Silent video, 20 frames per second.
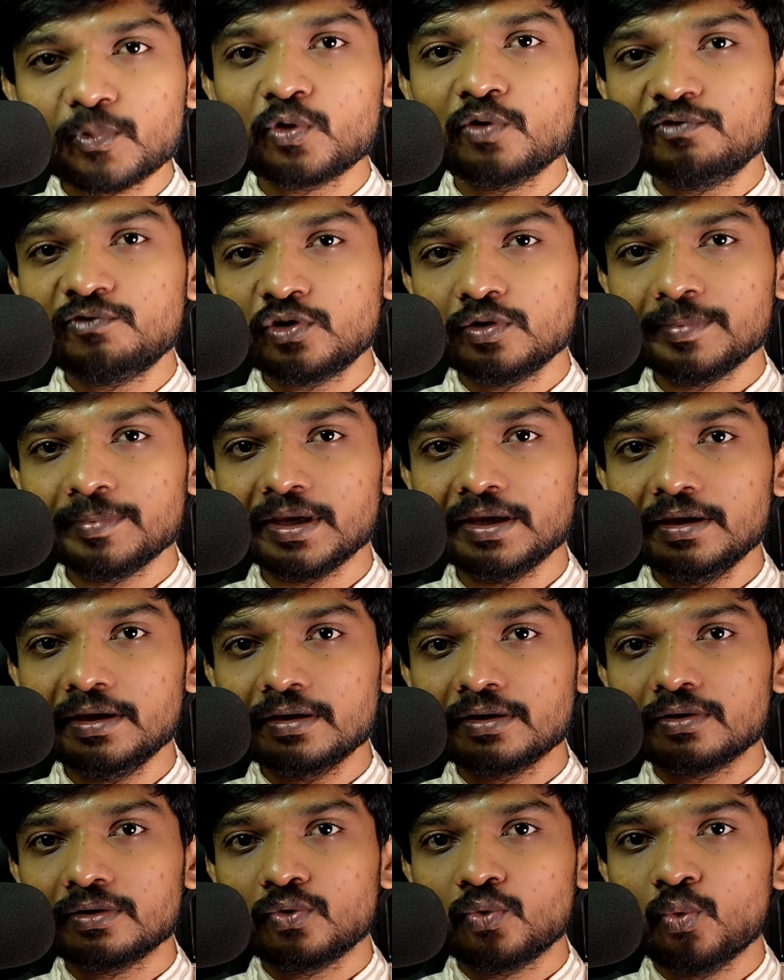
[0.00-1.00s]
prove to
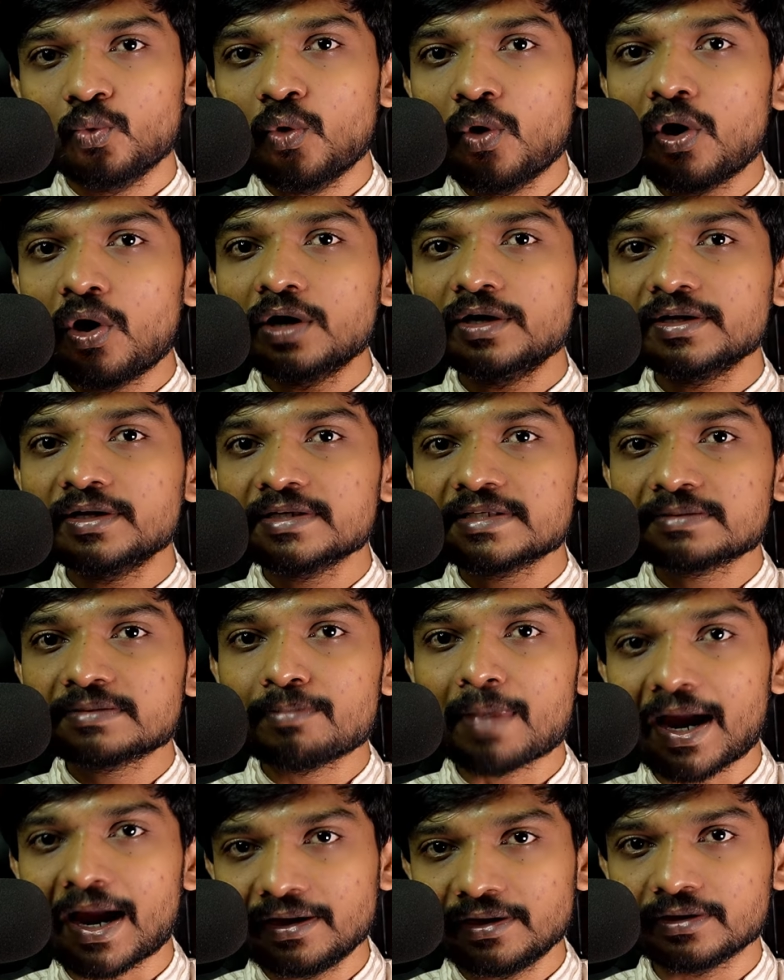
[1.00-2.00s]
me what is
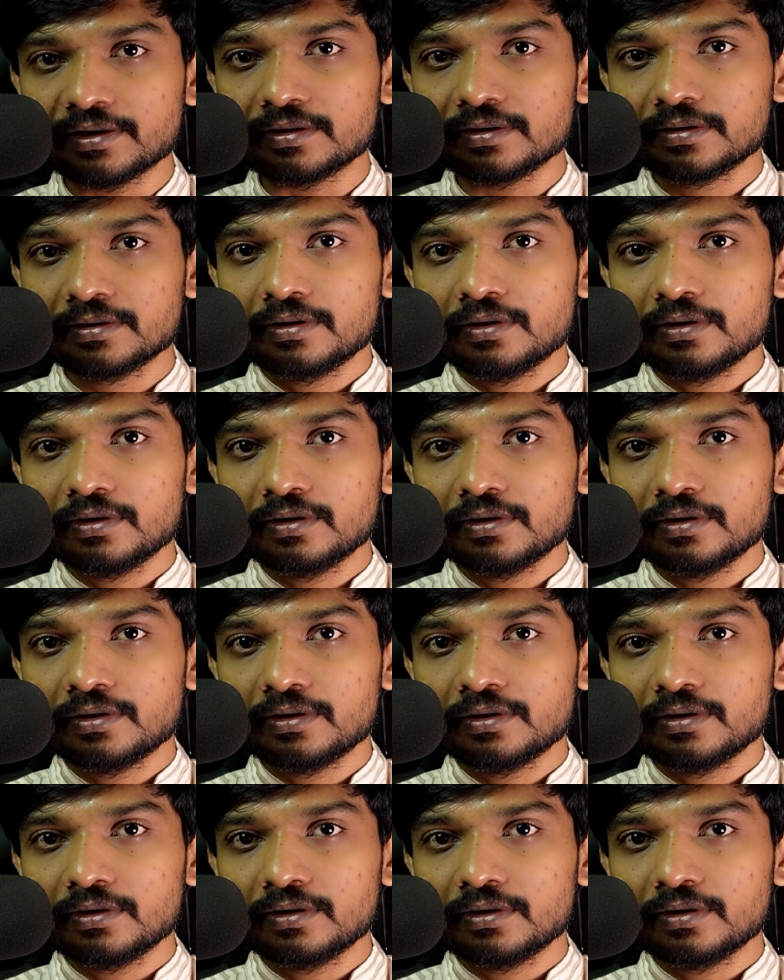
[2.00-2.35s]
matter.